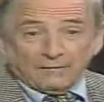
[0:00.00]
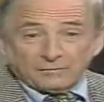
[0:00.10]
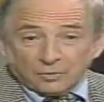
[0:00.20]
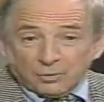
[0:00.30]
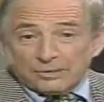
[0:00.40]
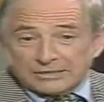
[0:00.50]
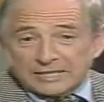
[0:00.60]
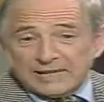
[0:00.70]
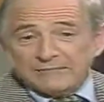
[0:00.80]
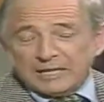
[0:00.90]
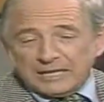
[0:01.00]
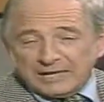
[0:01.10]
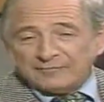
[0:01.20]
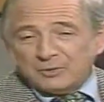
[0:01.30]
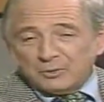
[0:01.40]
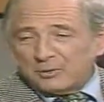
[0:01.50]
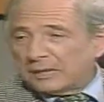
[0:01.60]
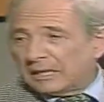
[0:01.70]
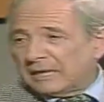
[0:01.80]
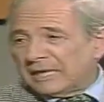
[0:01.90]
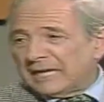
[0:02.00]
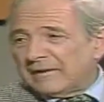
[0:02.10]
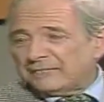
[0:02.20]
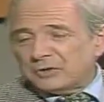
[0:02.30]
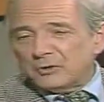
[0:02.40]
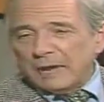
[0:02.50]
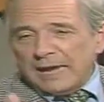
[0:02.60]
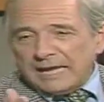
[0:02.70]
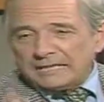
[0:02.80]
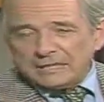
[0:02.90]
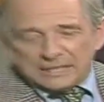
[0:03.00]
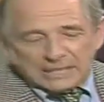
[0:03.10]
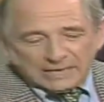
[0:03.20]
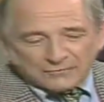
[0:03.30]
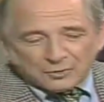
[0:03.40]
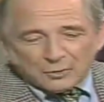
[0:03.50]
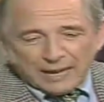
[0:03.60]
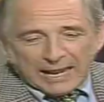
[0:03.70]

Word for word: Of course. If you're ignoring the good stuff and focusing on the easy stuff.